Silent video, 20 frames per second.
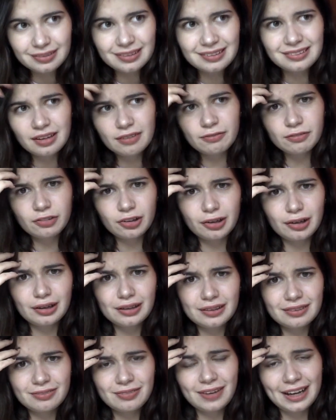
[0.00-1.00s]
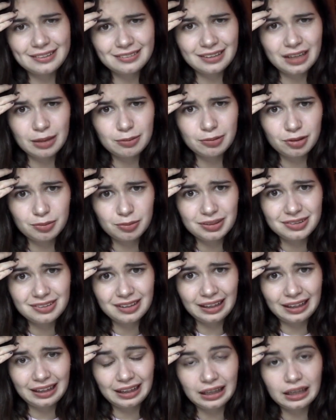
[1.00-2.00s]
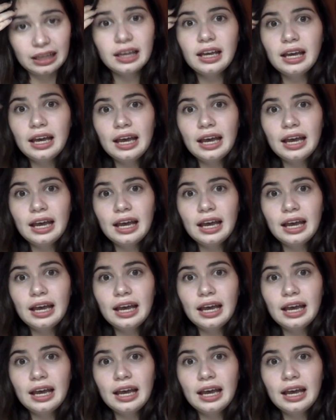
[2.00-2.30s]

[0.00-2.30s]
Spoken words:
except for the fact that I'm going to be taking